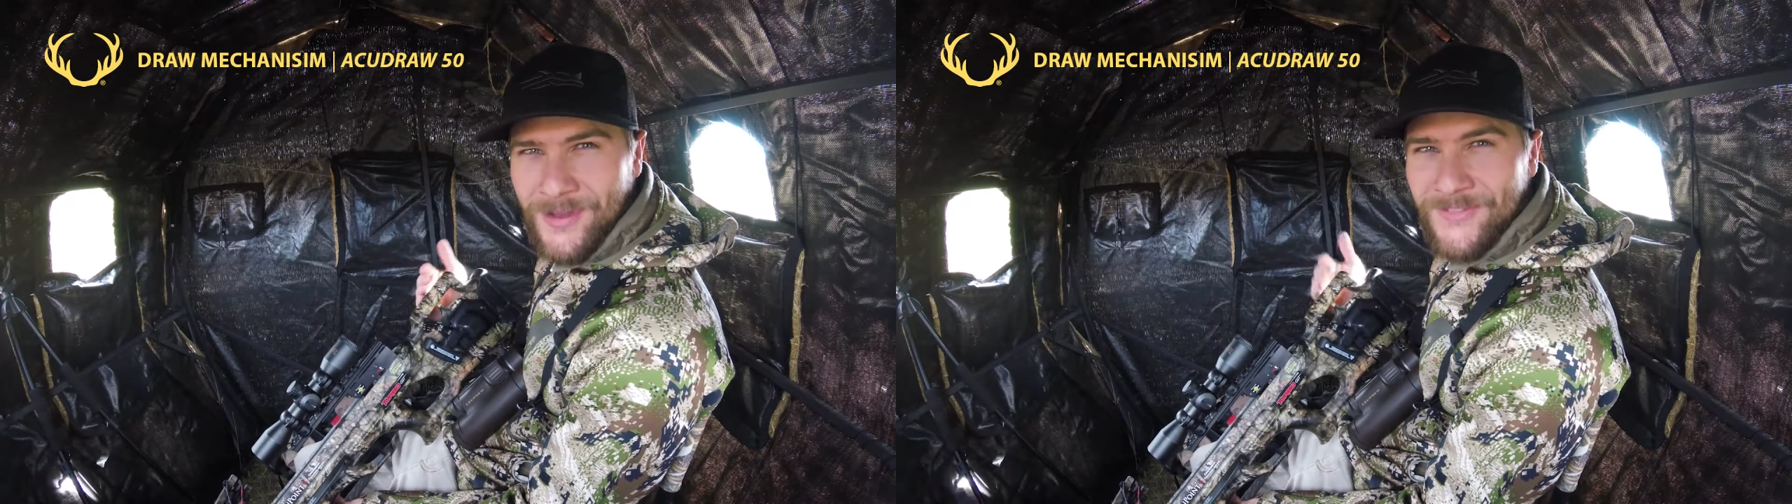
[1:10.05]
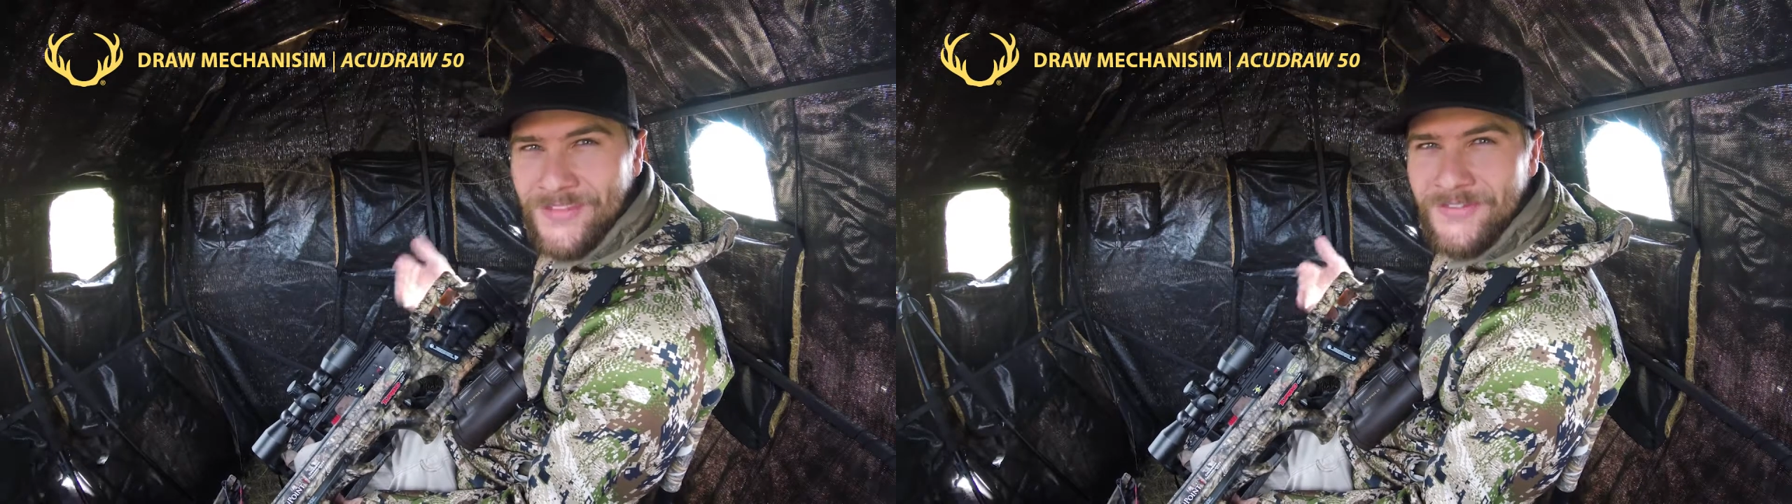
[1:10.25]

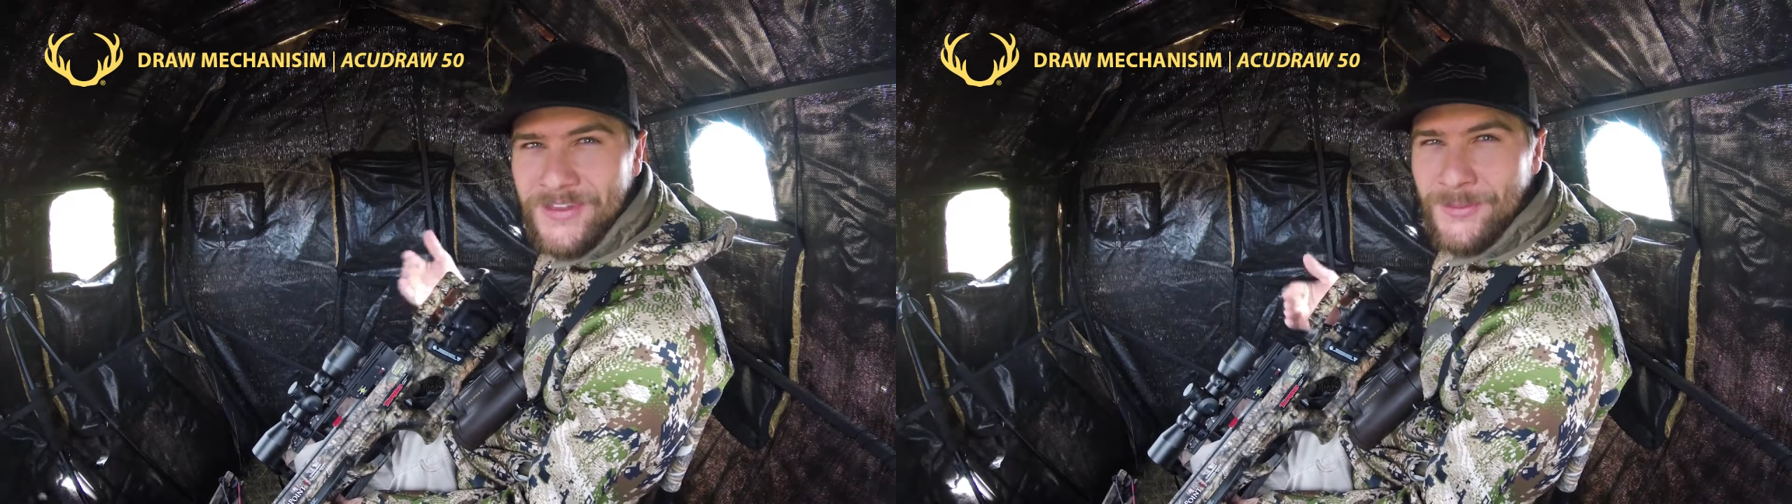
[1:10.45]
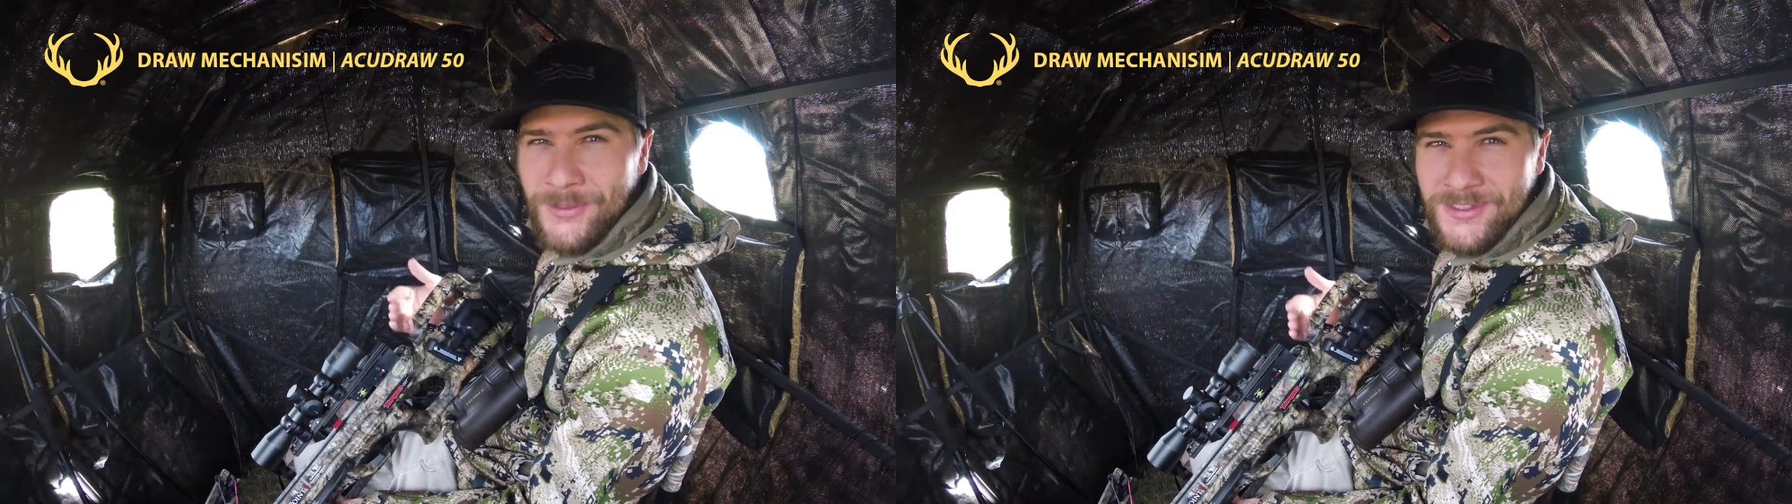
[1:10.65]
by
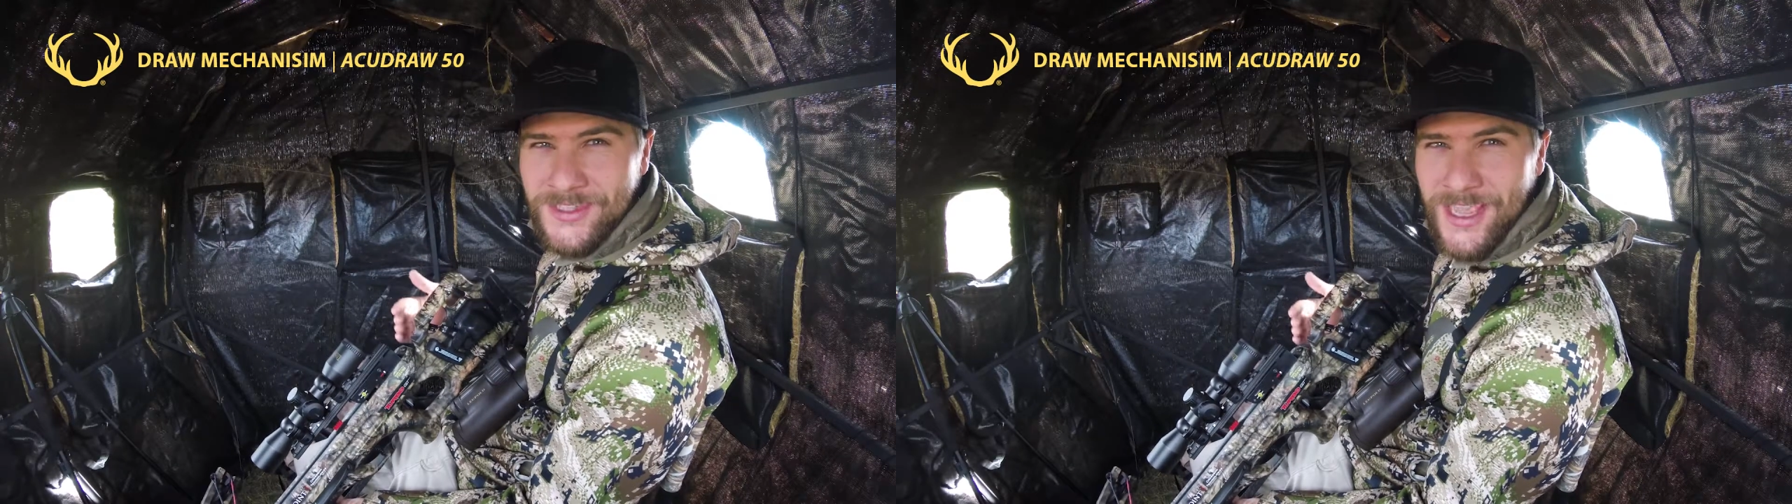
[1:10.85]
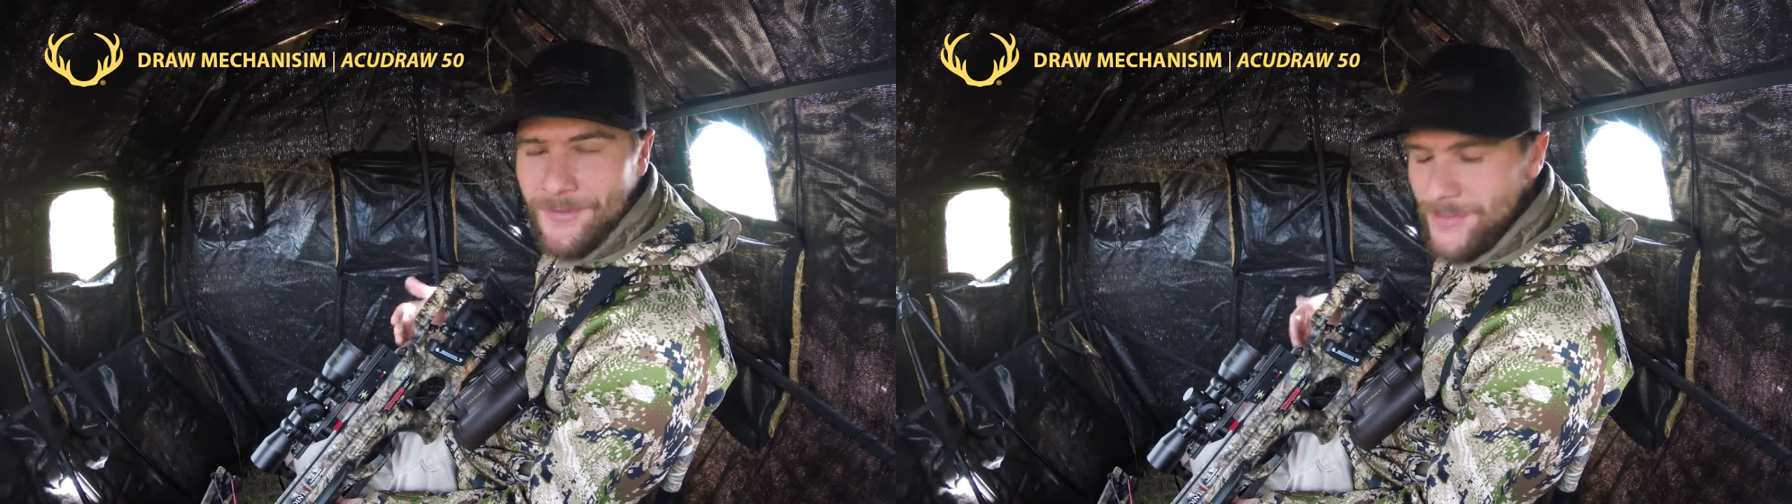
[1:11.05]
50%,